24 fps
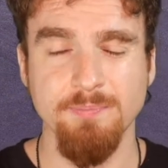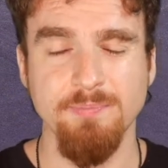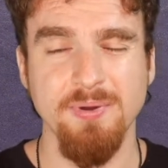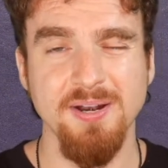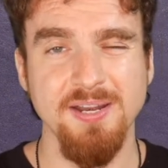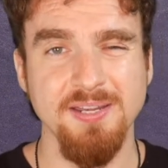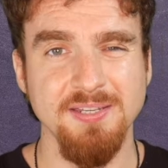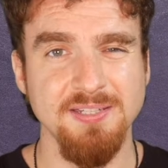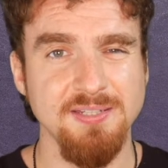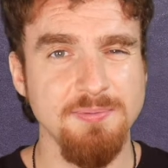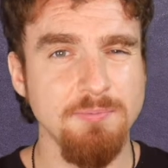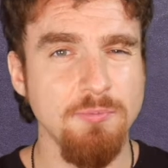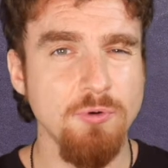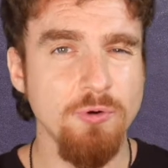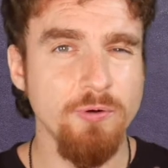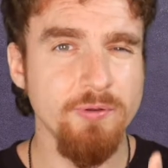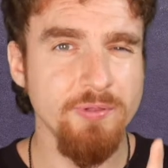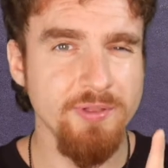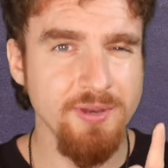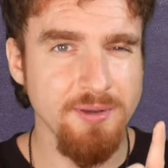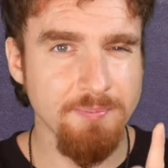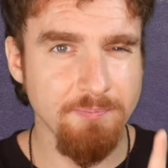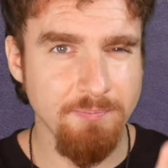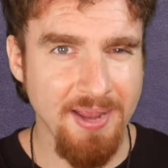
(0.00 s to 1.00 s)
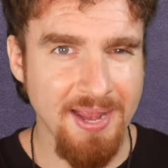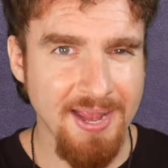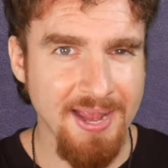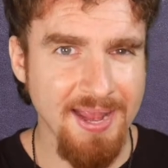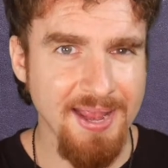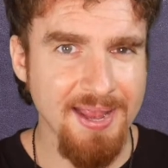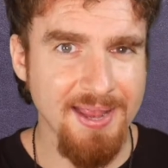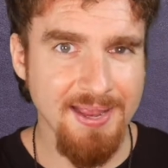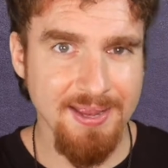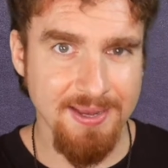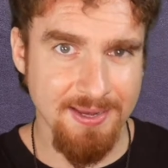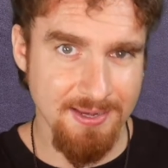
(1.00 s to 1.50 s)
But it's more than
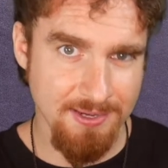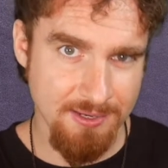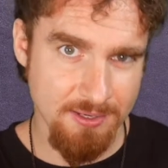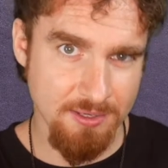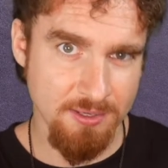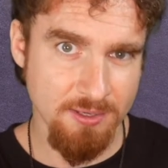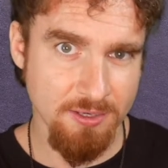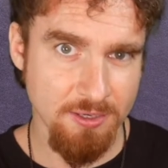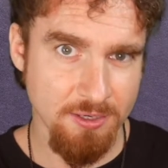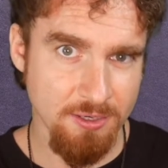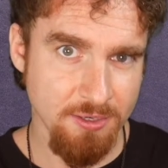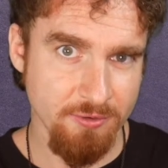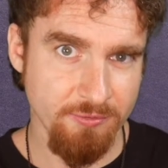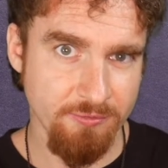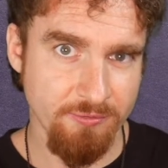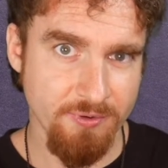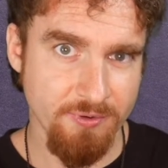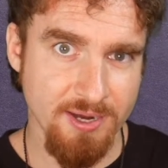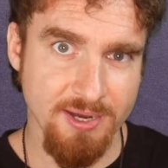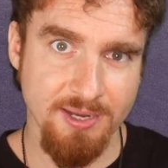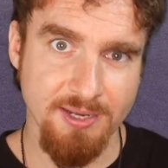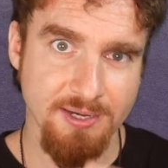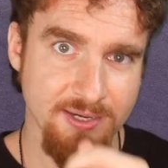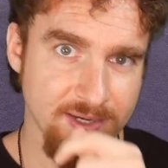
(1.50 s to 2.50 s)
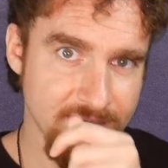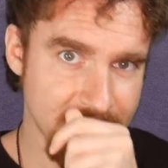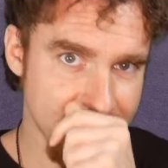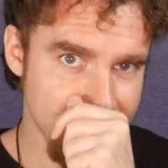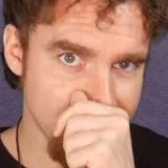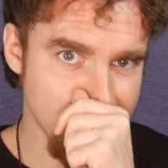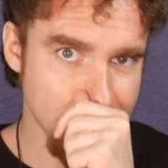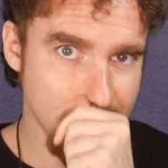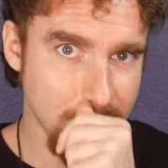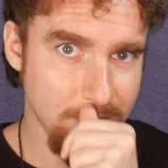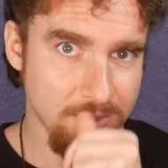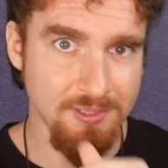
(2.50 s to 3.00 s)
pay, right?
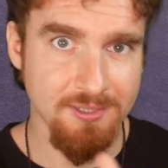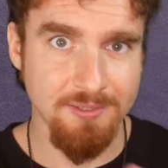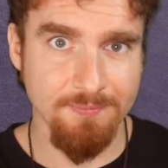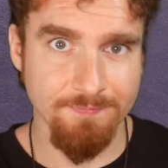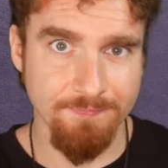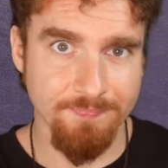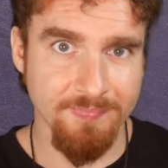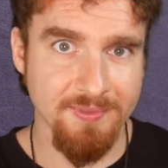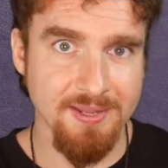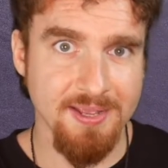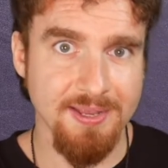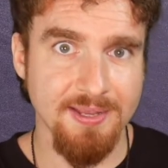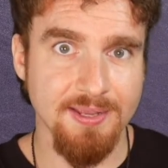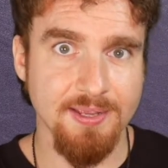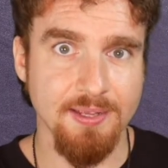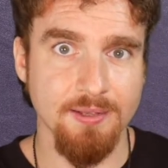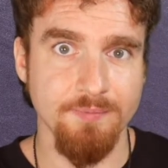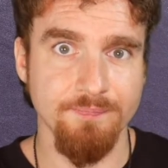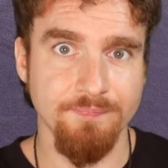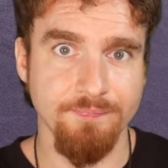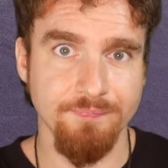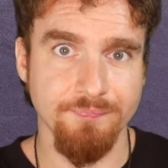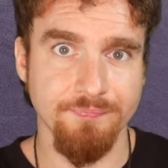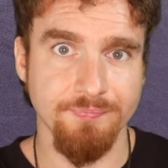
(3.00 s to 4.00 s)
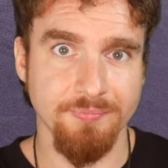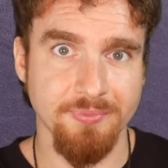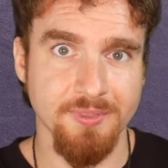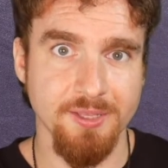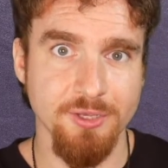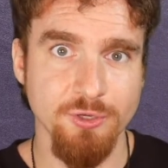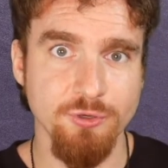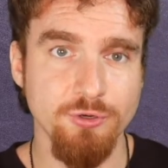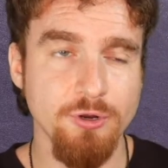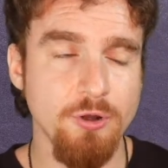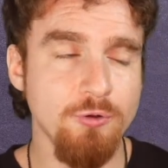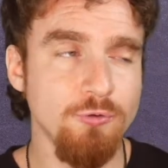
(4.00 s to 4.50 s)
It's not like
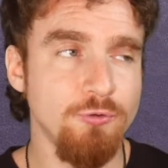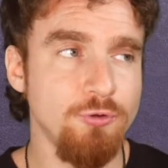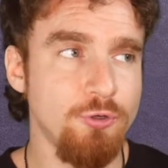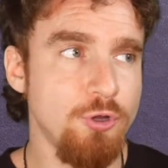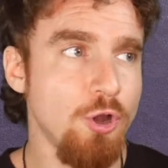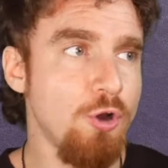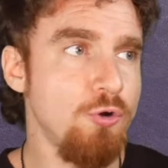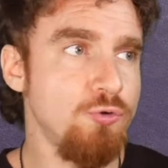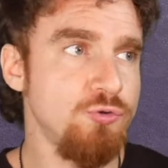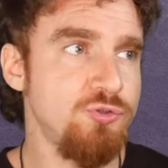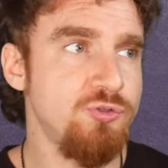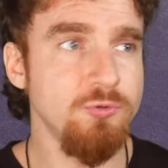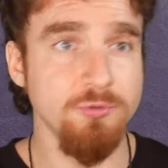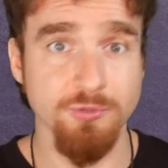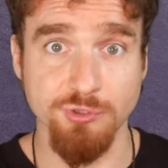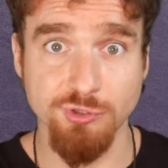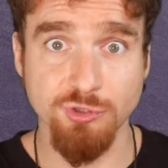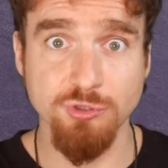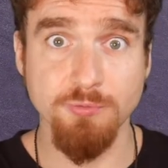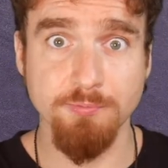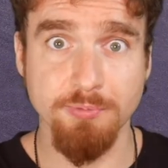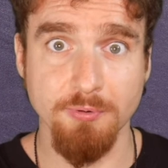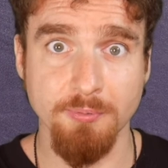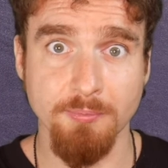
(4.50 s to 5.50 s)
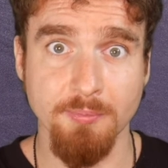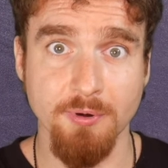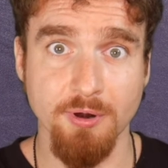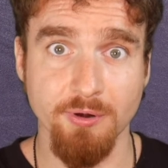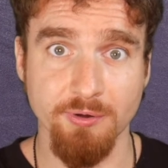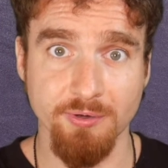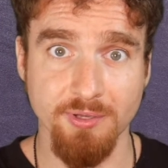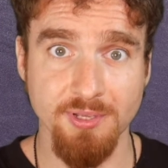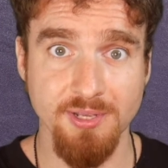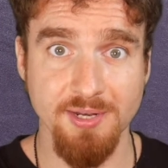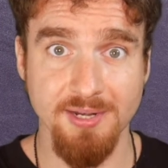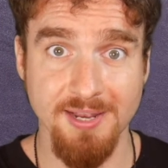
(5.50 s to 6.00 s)
you don't go to a
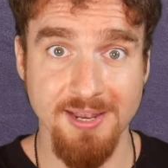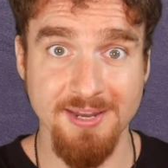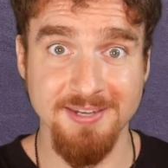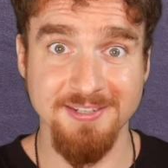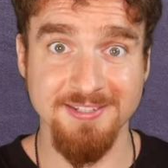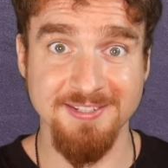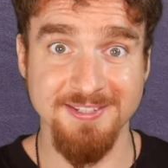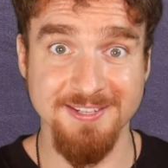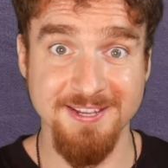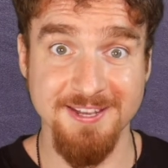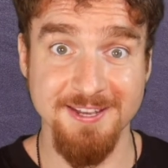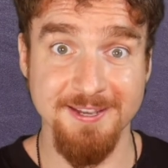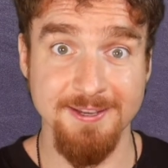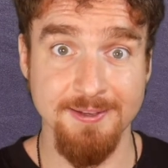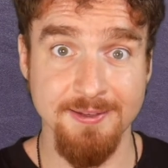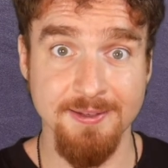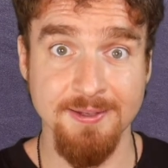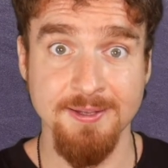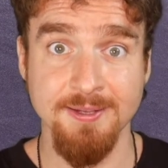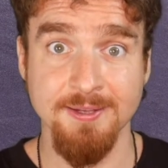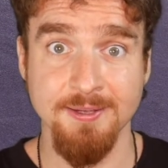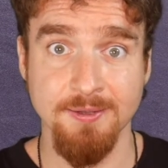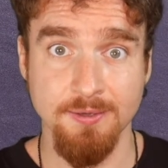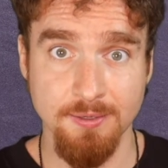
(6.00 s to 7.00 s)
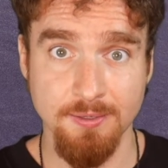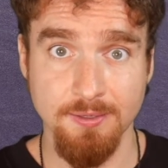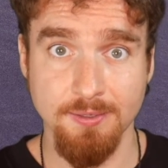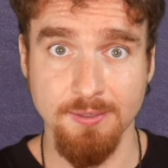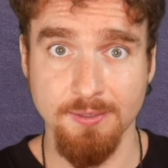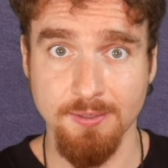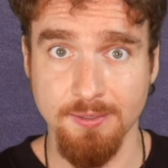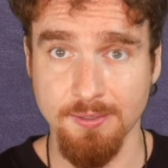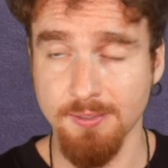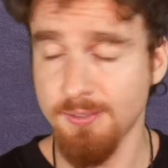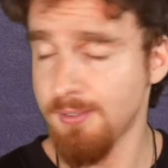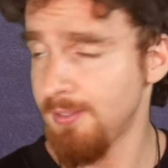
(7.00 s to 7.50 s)
supermarket and say,
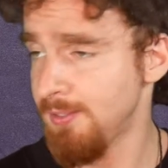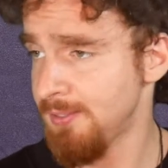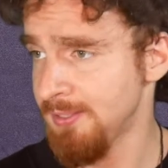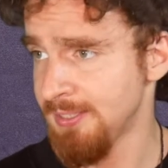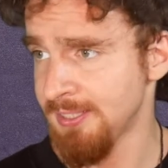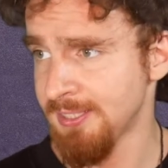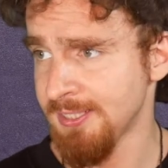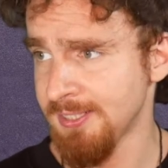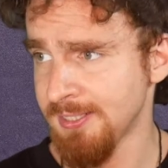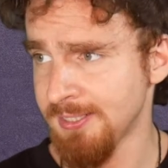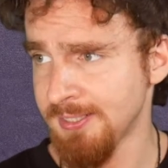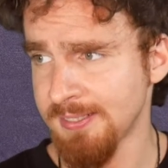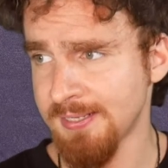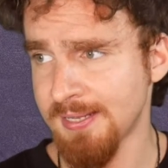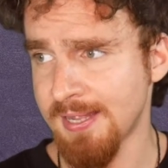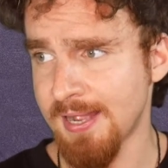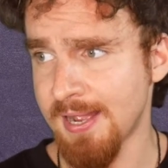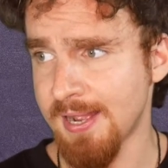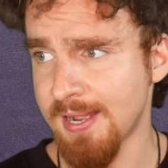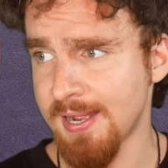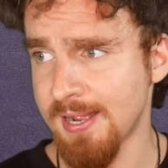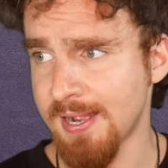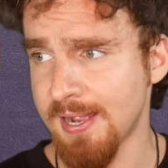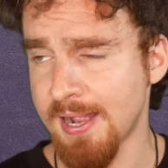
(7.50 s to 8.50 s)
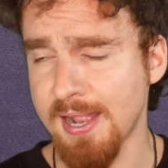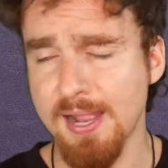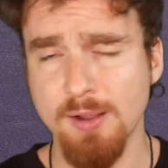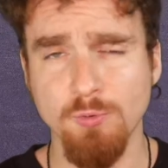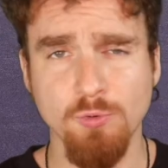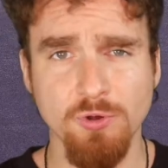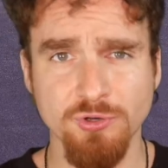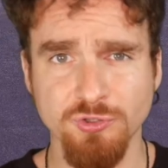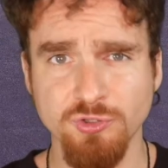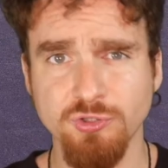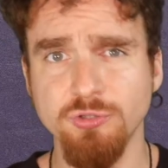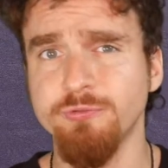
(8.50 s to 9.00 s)
I
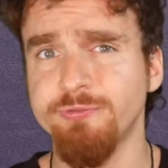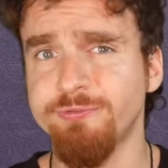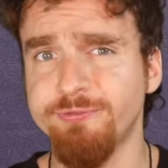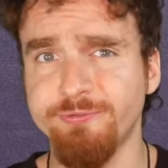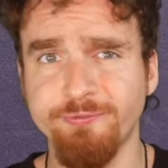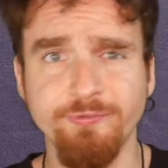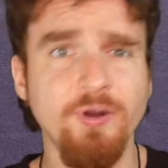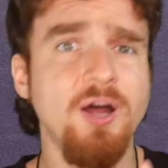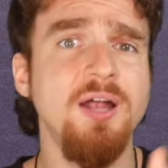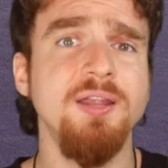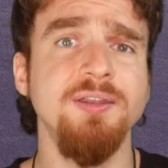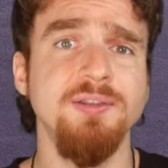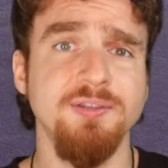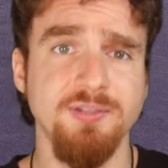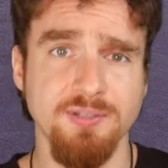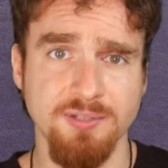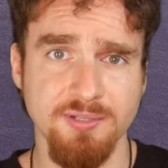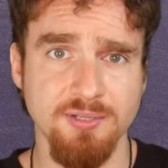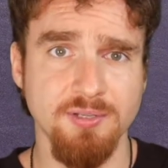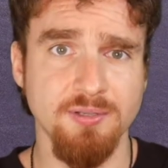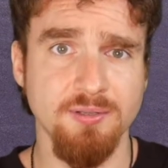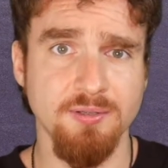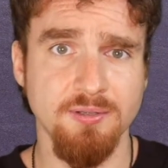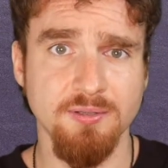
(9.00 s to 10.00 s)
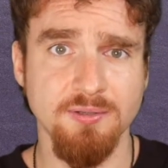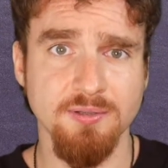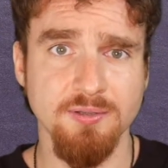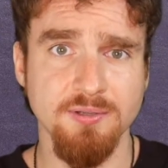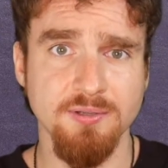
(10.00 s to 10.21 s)
want to fund